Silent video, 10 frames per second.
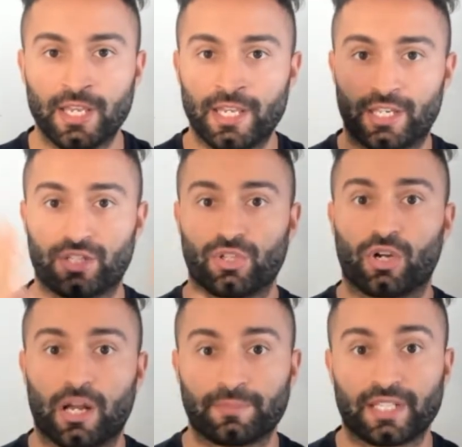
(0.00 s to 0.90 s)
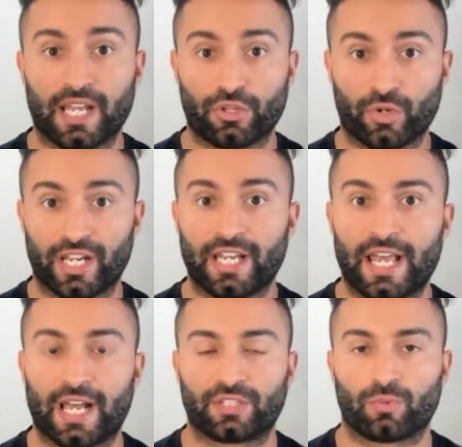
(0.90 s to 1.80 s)
You still come together and
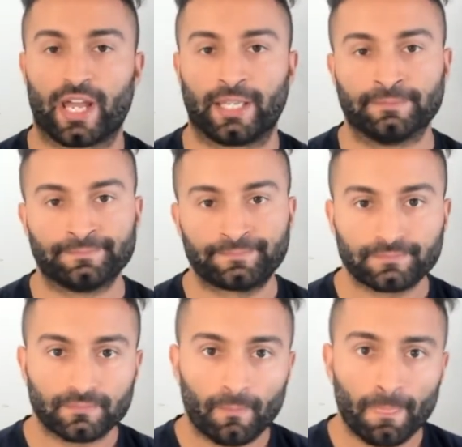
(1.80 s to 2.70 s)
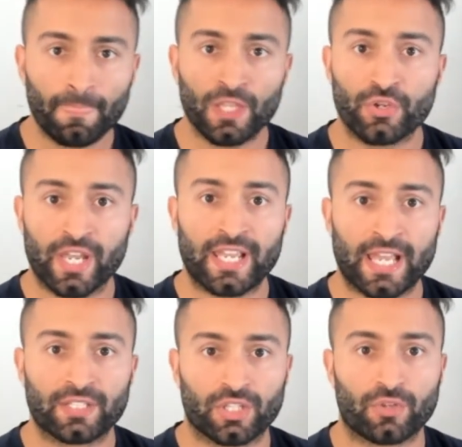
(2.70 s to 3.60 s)
connect, right? You can get
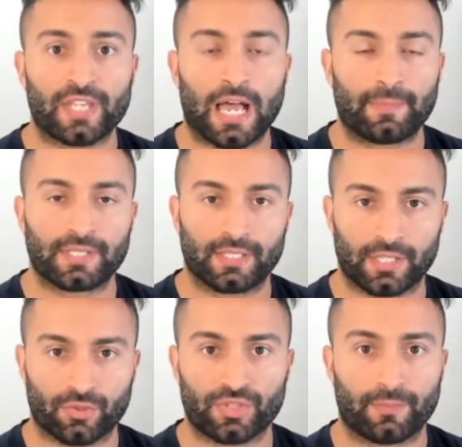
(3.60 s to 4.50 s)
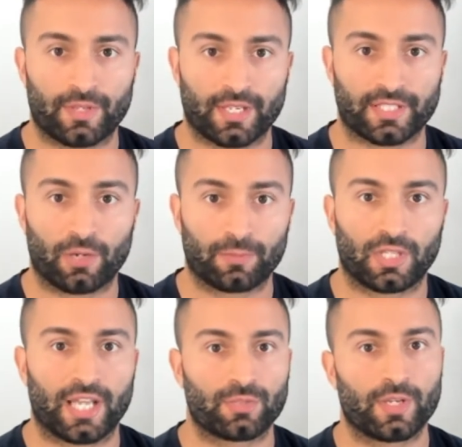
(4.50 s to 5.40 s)
into those habits, and these are some of the things I help
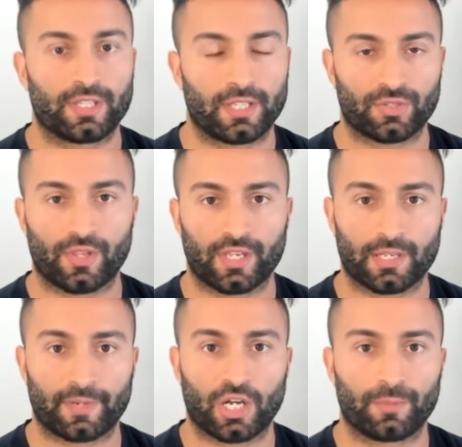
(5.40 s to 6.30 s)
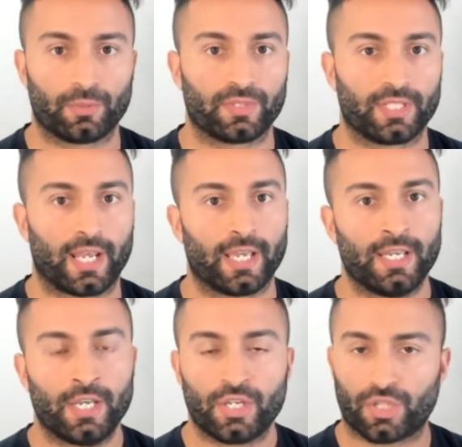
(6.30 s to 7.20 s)
clients with, and these are the things I'm going to help you with today.
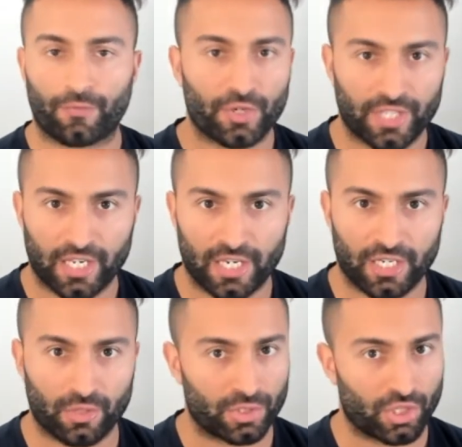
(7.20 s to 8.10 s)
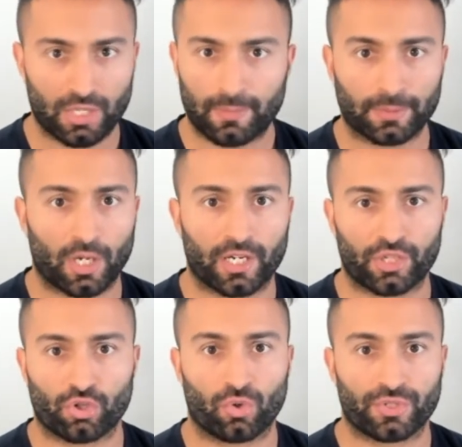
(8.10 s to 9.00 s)
So the first thing you need to do is you just need to be able to
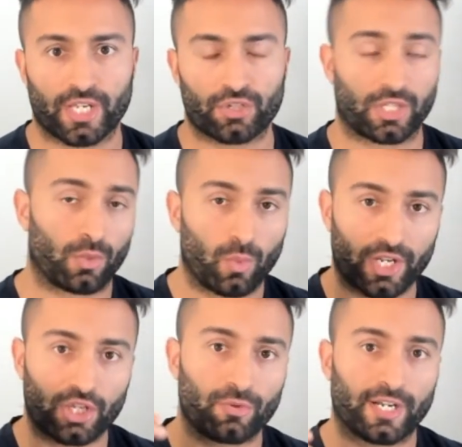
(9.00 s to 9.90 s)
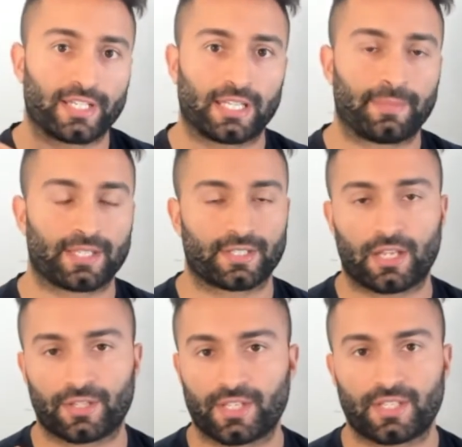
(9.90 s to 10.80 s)
audit your whole schedule. Like, what do you do on a daily basis? Now,
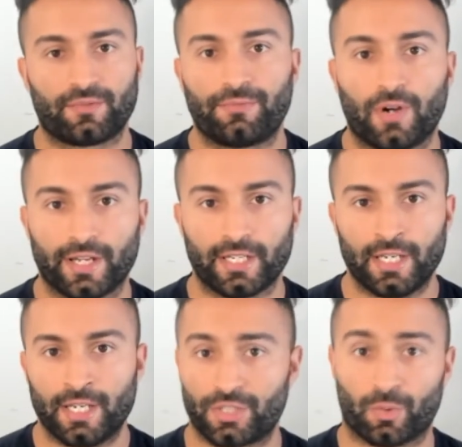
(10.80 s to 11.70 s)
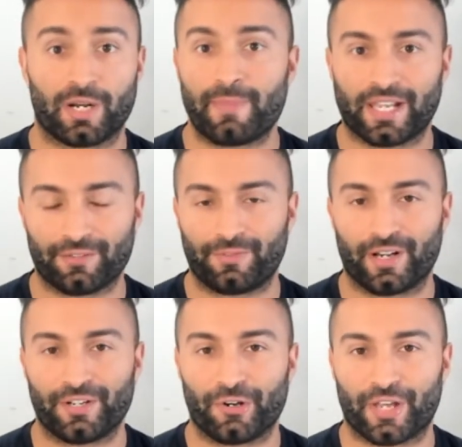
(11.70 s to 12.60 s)
this isn't fun, so we're going to make it
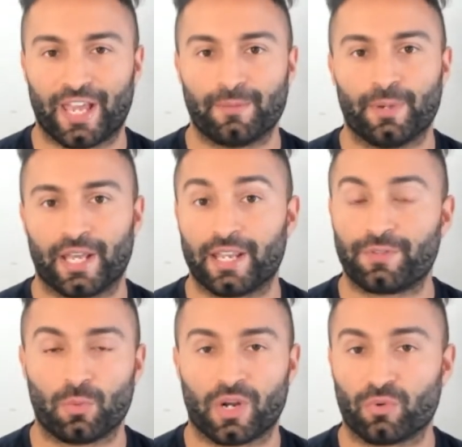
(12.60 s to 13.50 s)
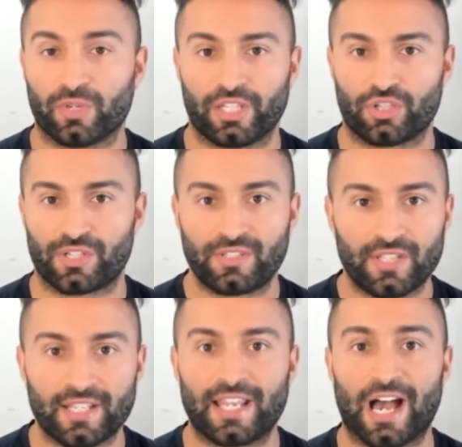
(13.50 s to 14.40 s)
fun, okay? But if you want to really just
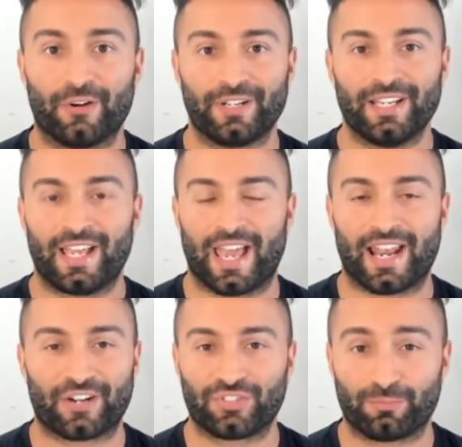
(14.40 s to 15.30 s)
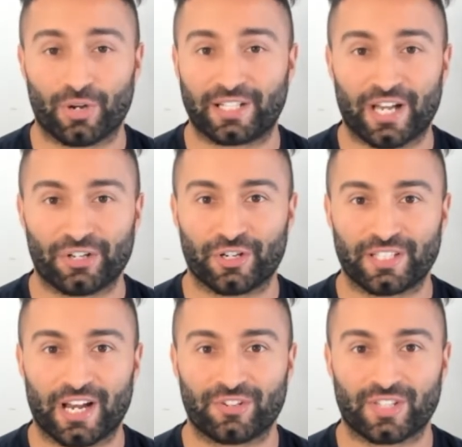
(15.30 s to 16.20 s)
sit down and actually break down your
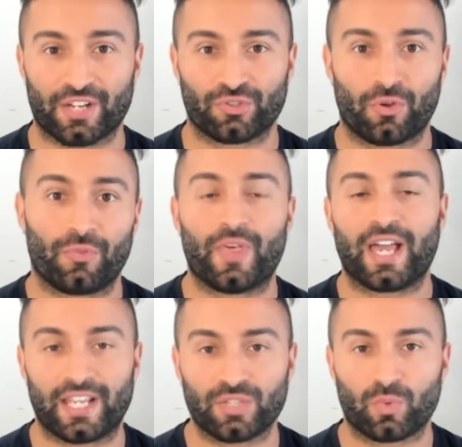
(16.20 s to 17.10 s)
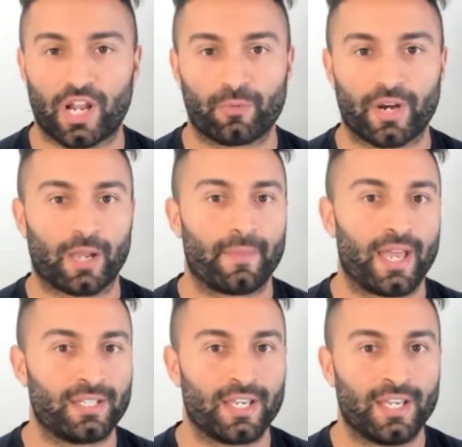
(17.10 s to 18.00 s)
entire schedule, that is what I
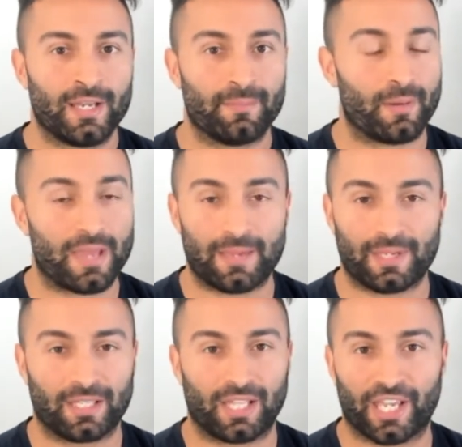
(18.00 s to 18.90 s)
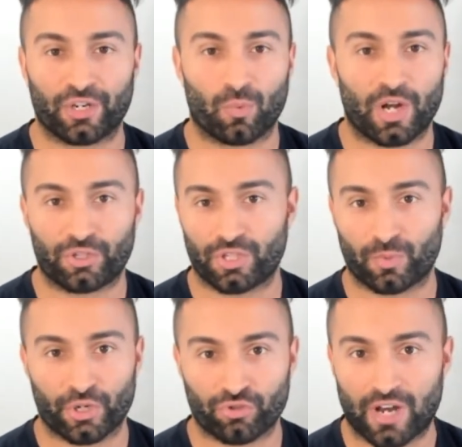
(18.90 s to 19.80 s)
recommend. But maybe like you're watching this
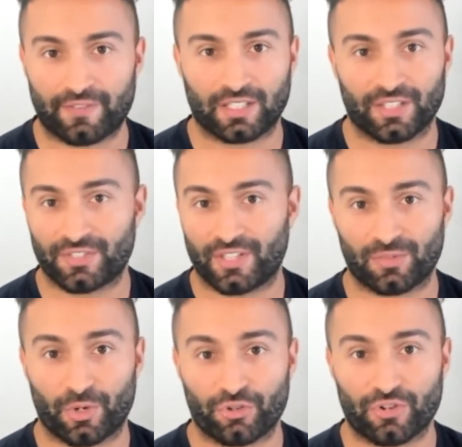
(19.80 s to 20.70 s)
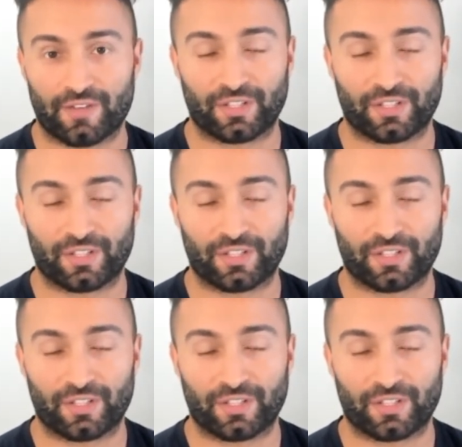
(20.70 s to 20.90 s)
while you're driving, listen to this while you're driving,